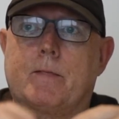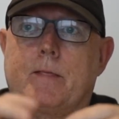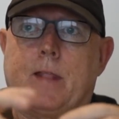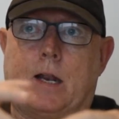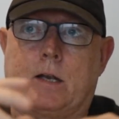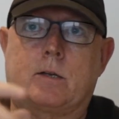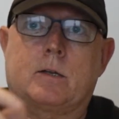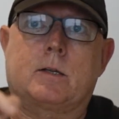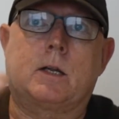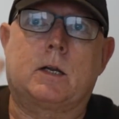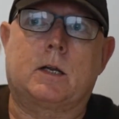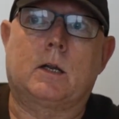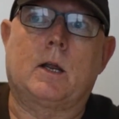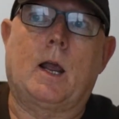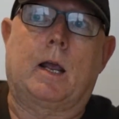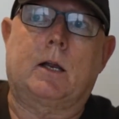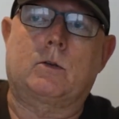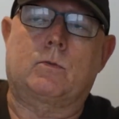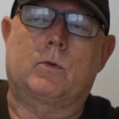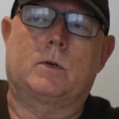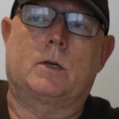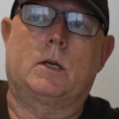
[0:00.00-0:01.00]
that's the
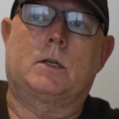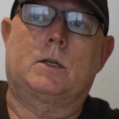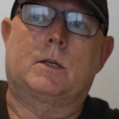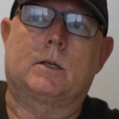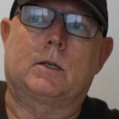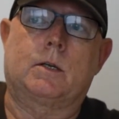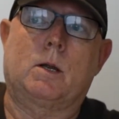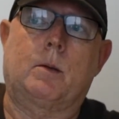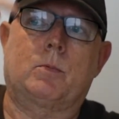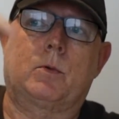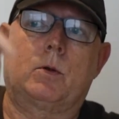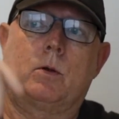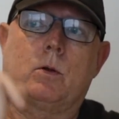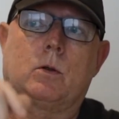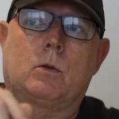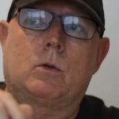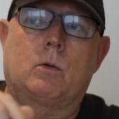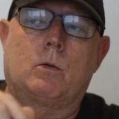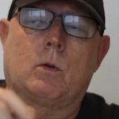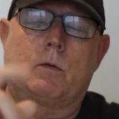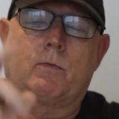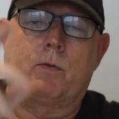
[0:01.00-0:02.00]
extra distance up
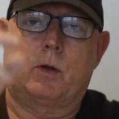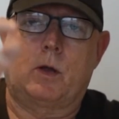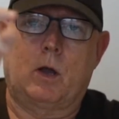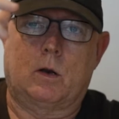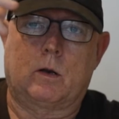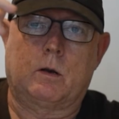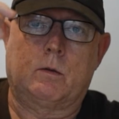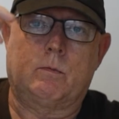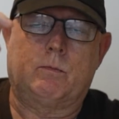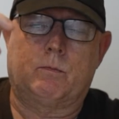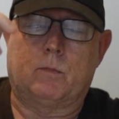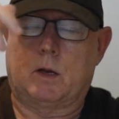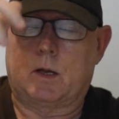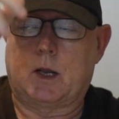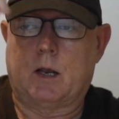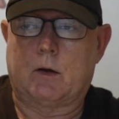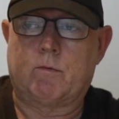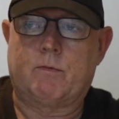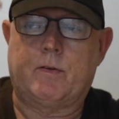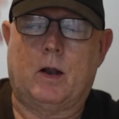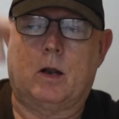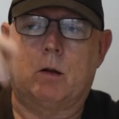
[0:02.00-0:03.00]
to, if you're going to,
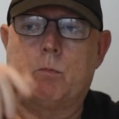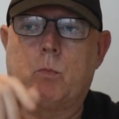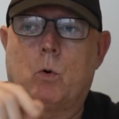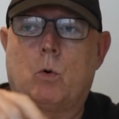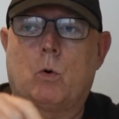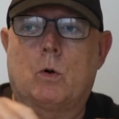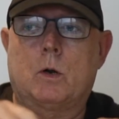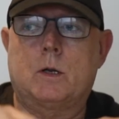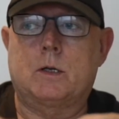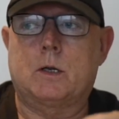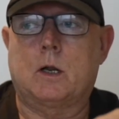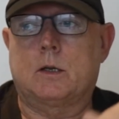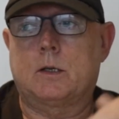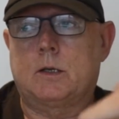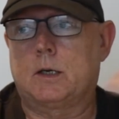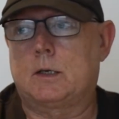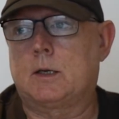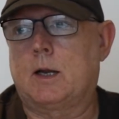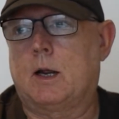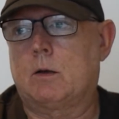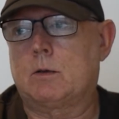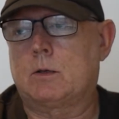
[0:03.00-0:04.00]
again, Phalaborwa, so
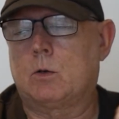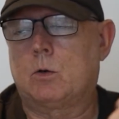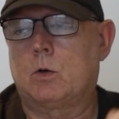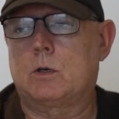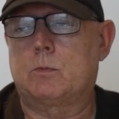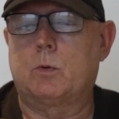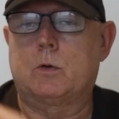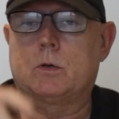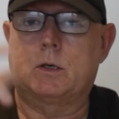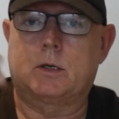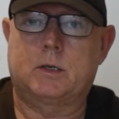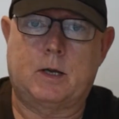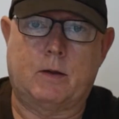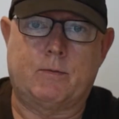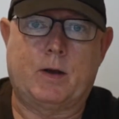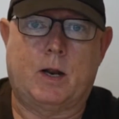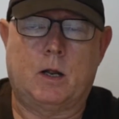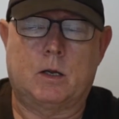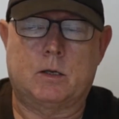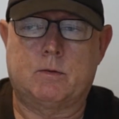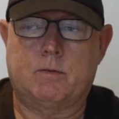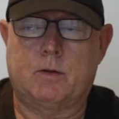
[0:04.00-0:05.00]
6 hours to Hoedspruit,
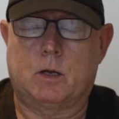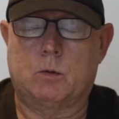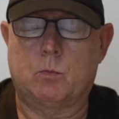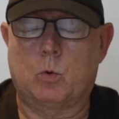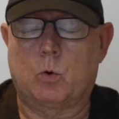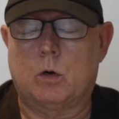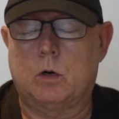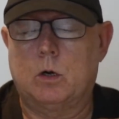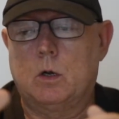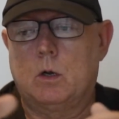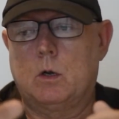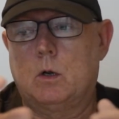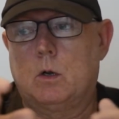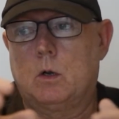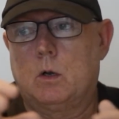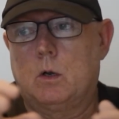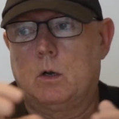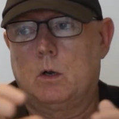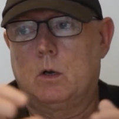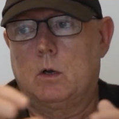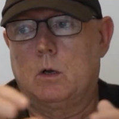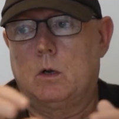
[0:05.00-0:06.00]
7 hours to Phalaborwa.
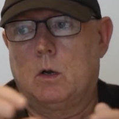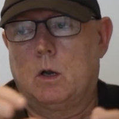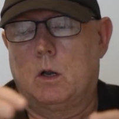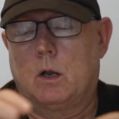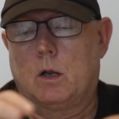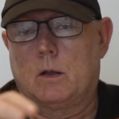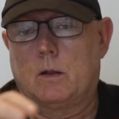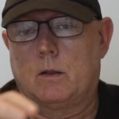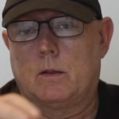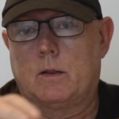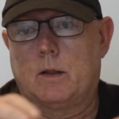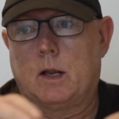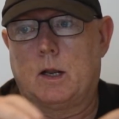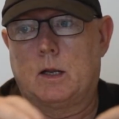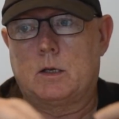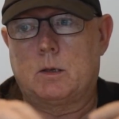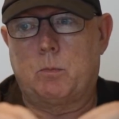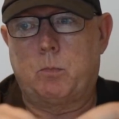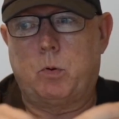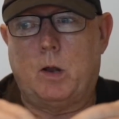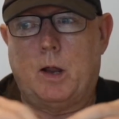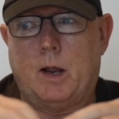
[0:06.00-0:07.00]

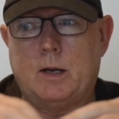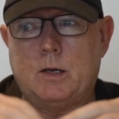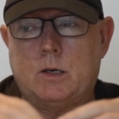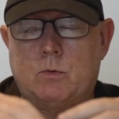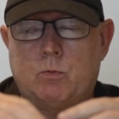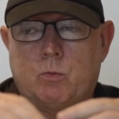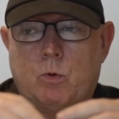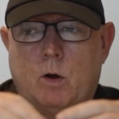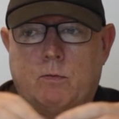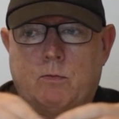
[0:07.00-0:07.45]
There's a place